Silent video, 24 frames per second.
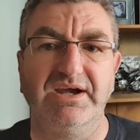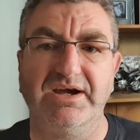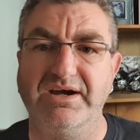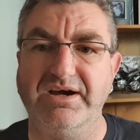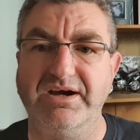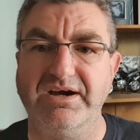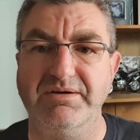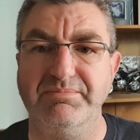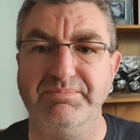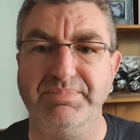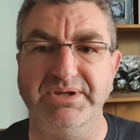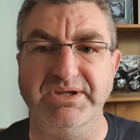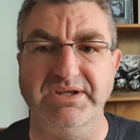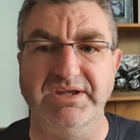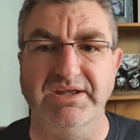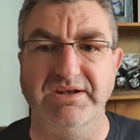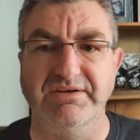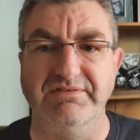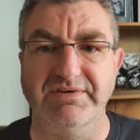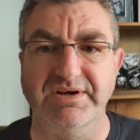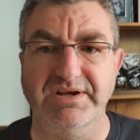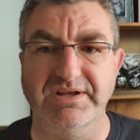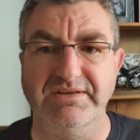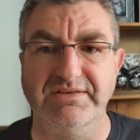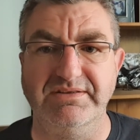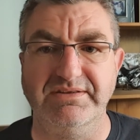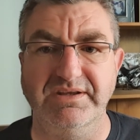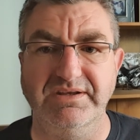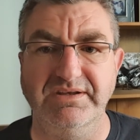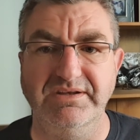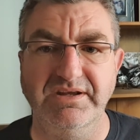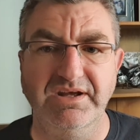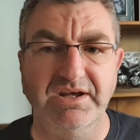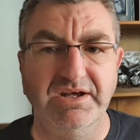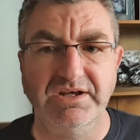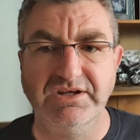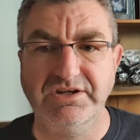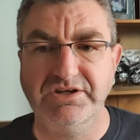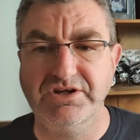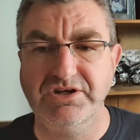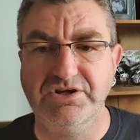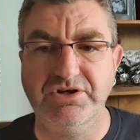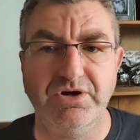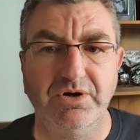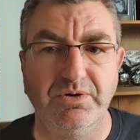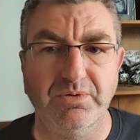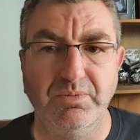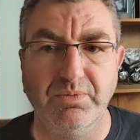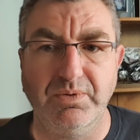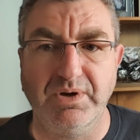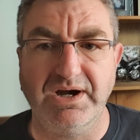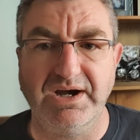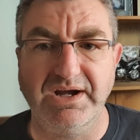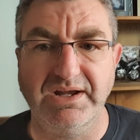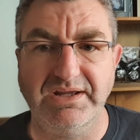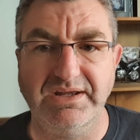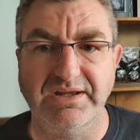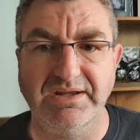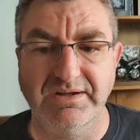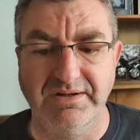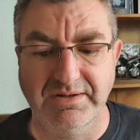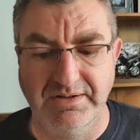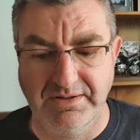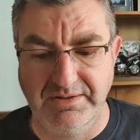heart beating or anything, you know why.